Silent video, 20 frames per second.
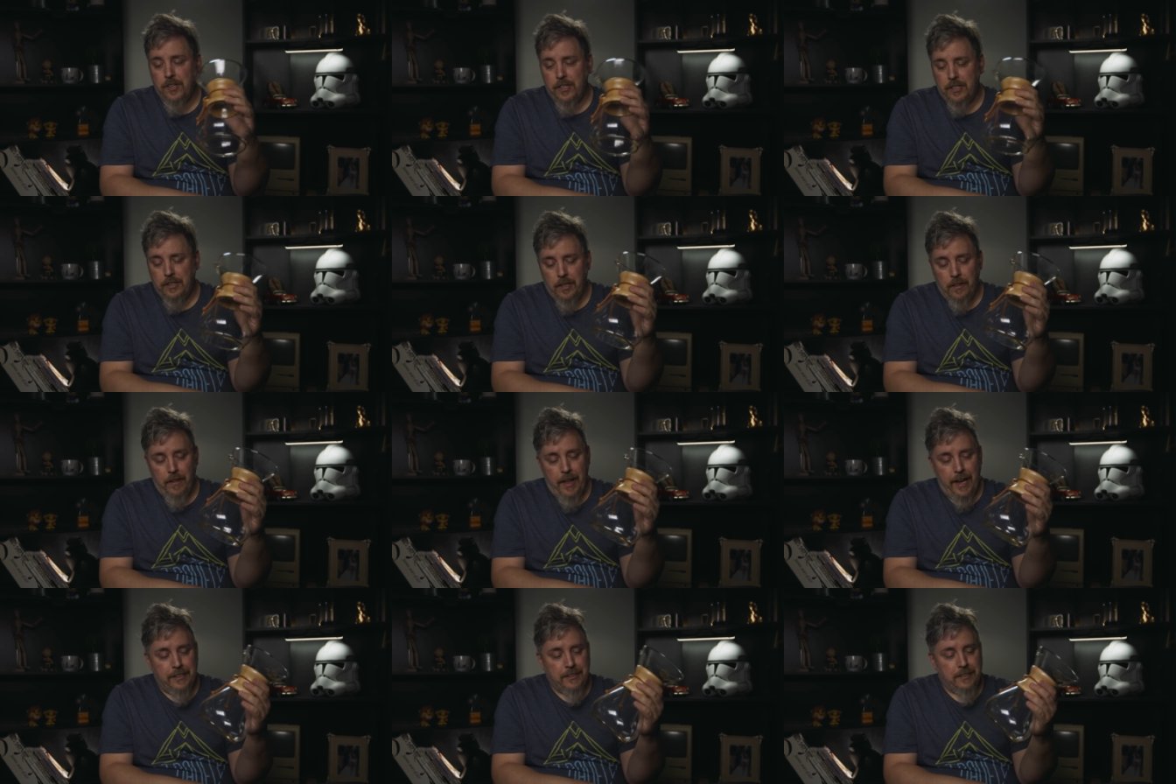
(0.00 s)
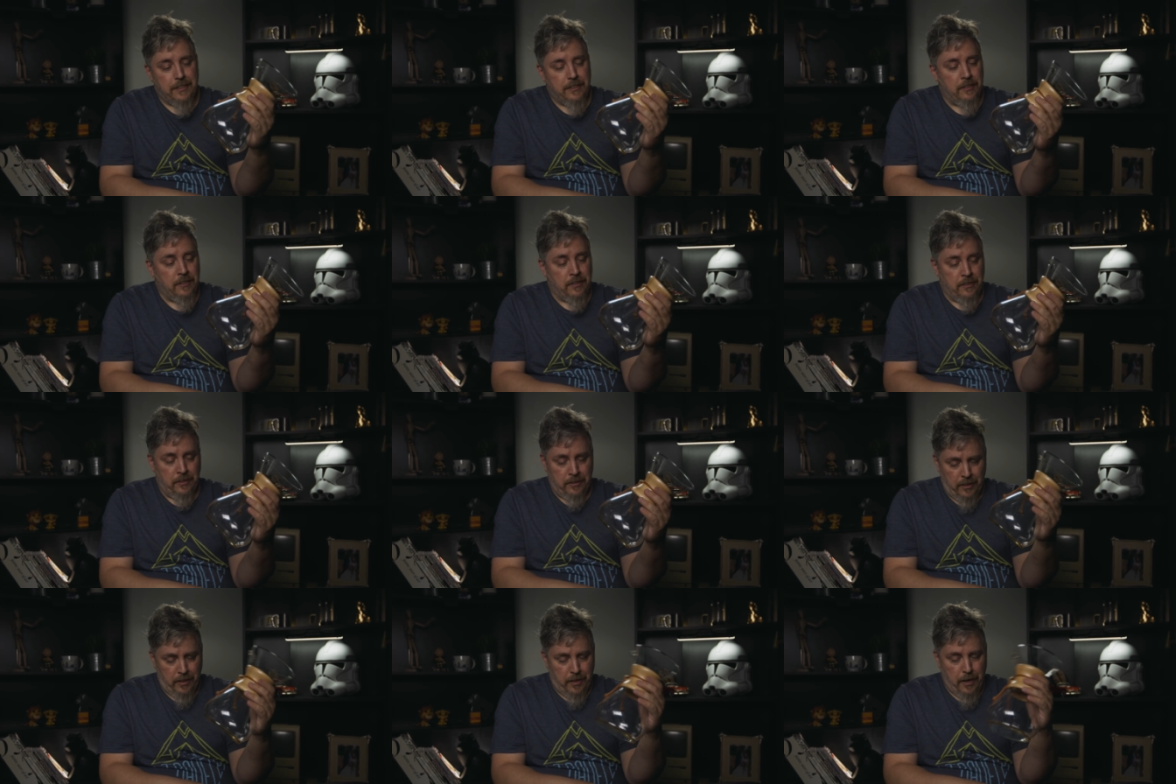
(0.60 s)
like the last
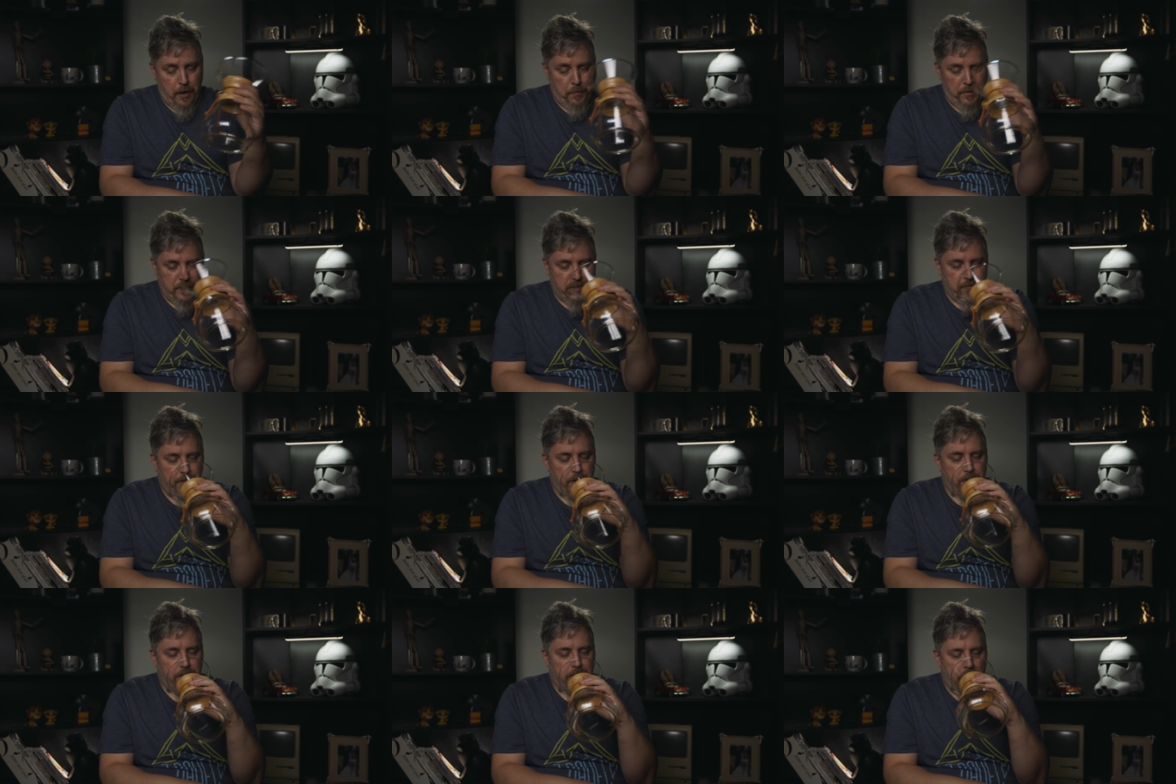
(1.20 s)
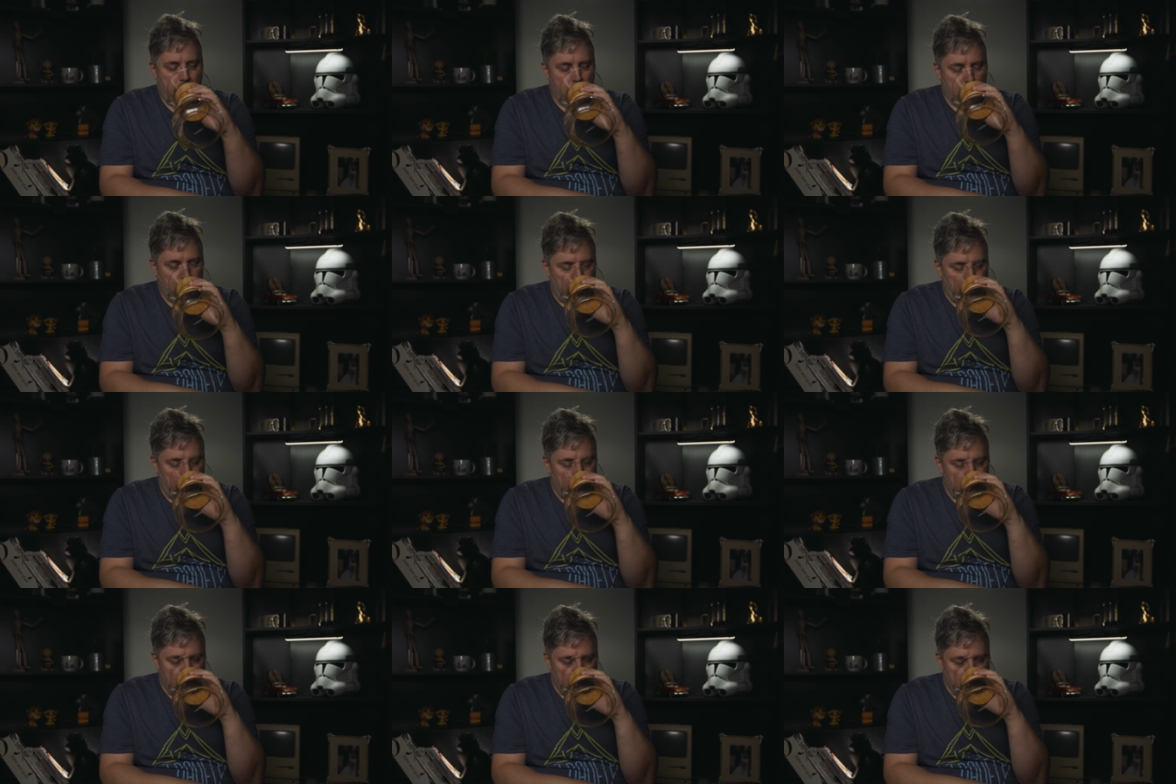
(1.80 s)
cup. It's very
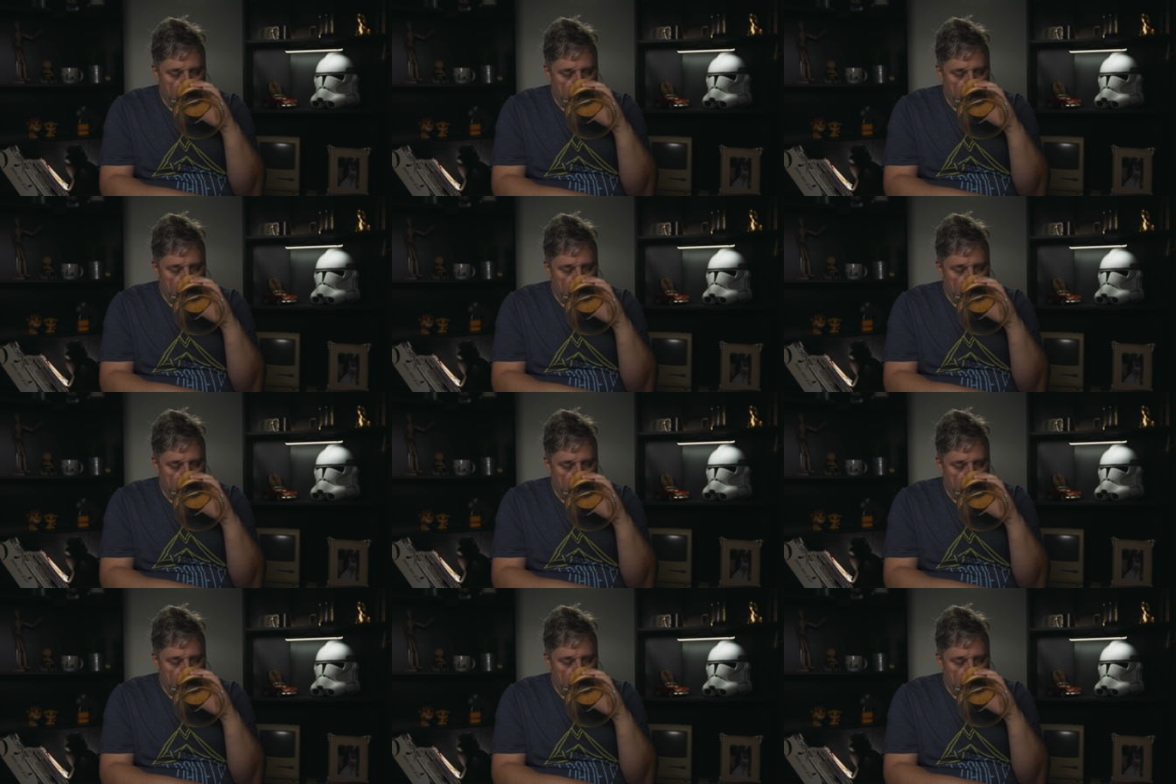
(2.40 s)
caramelly.